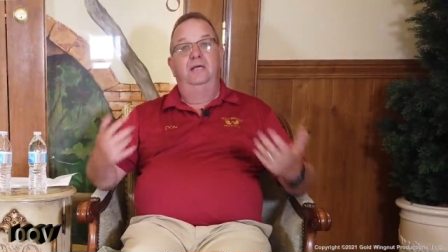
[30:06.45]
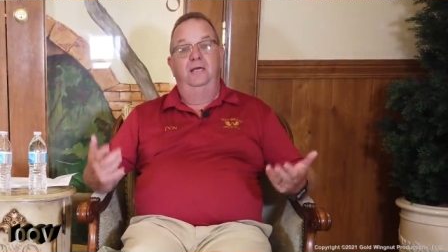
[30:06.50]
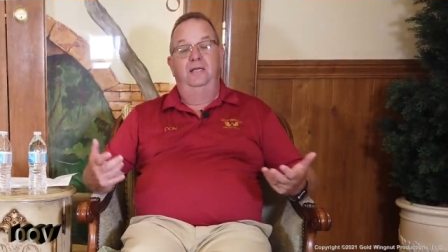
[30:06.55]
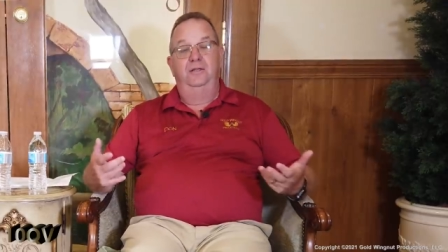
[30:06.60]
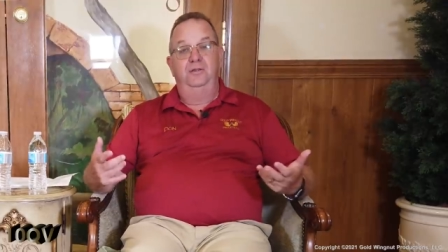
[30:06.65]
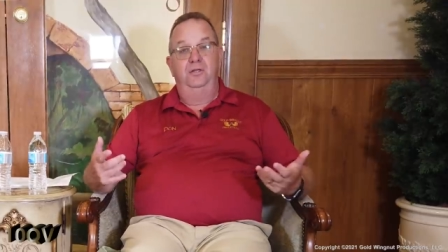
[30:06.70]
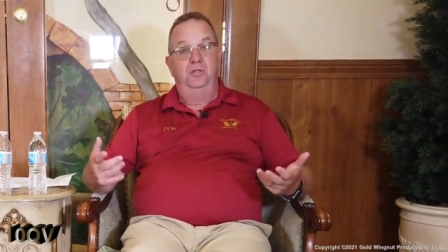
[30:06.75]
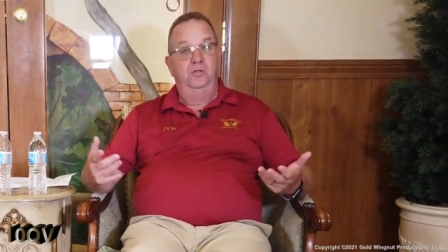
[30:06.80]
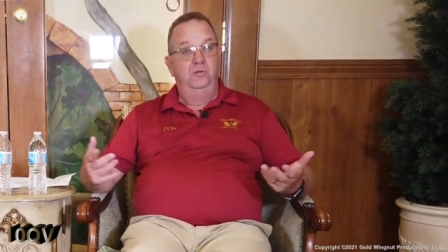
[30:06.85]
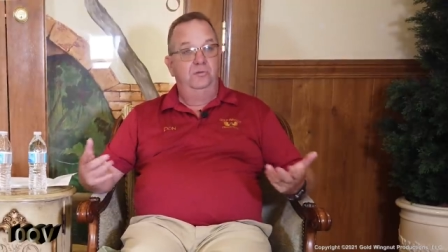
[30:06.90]

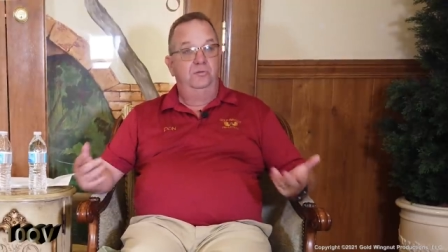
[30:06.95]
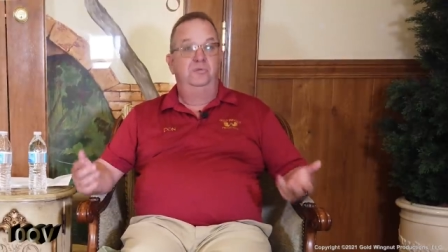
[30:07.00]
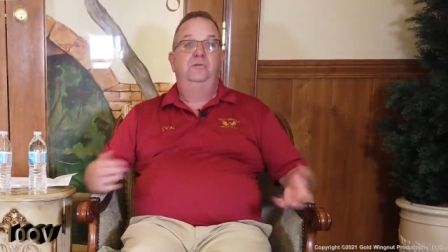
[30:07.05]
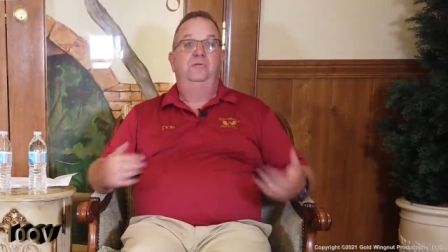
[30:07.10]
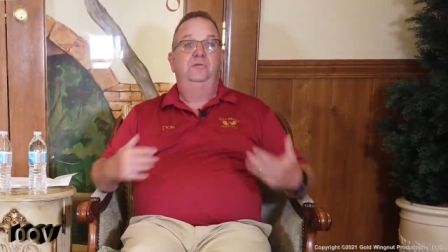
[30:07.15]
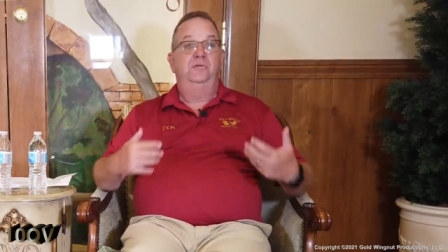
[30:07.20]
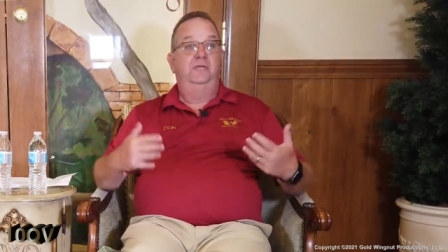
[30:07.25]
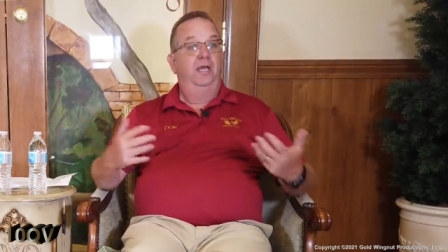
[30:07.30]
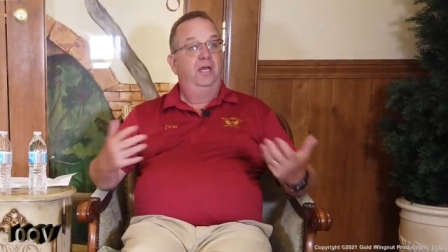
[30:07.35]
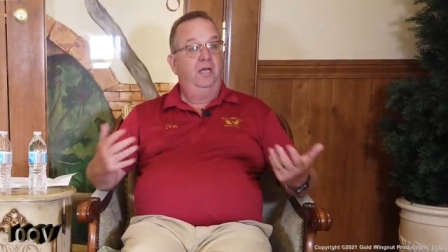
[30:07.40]
and the
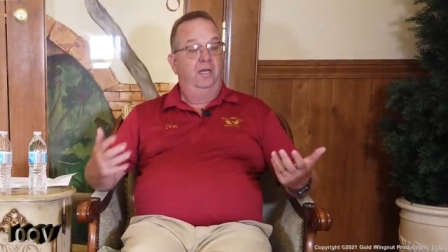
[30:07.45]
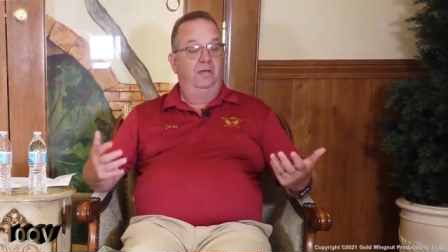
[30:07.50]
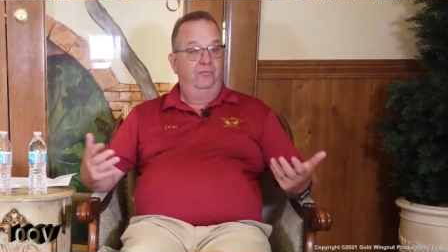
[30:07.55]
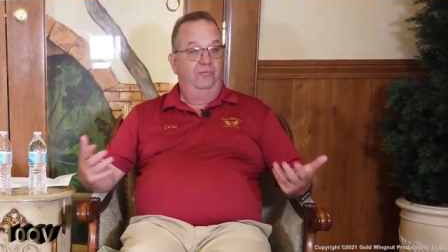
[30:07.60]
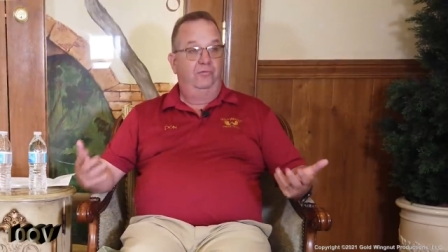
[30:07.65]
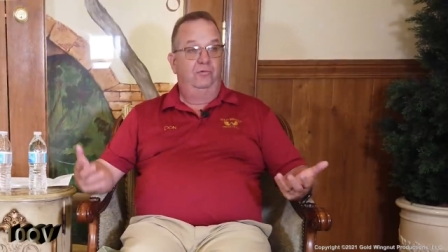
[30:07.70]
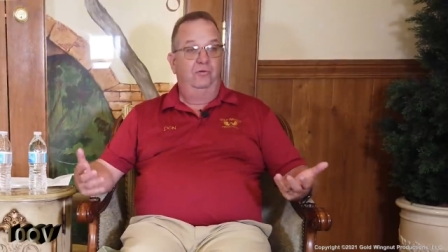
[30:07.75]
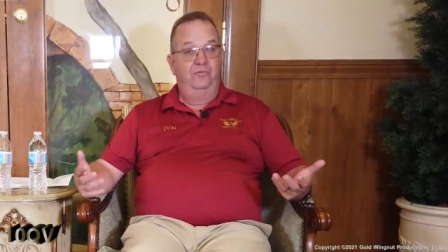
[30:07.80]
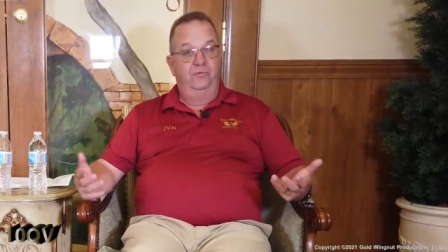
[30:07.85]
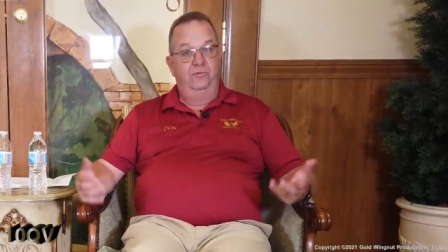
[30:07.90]
users get
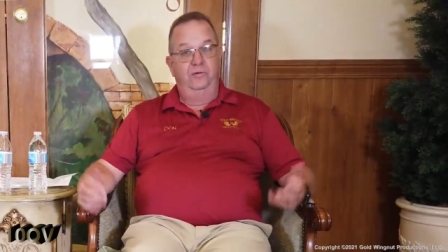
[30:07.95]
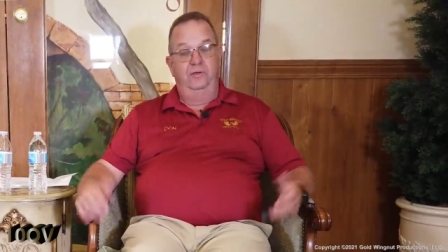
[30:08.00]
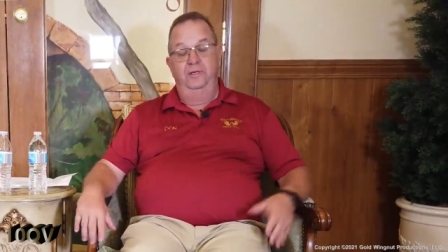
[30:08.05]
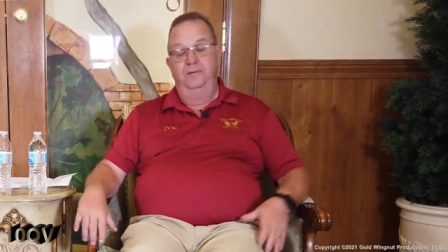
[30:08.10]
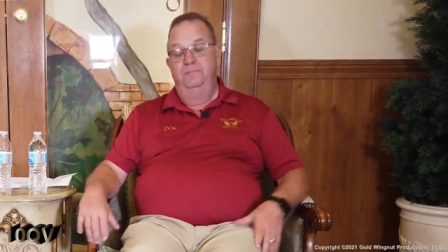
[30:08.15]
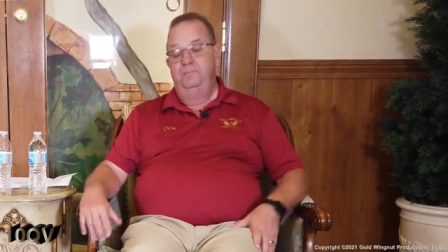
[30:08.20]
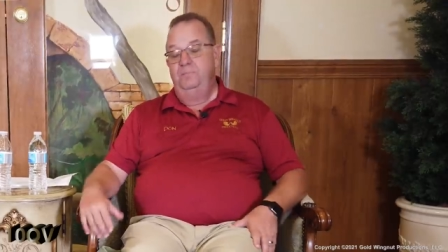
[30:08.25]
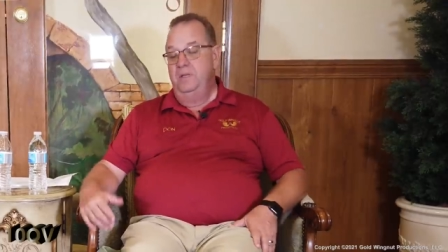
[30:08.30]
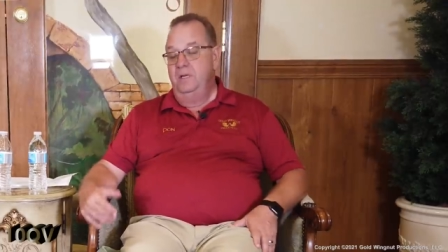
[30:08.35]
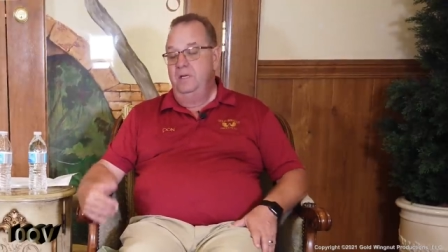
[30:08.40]
it for free.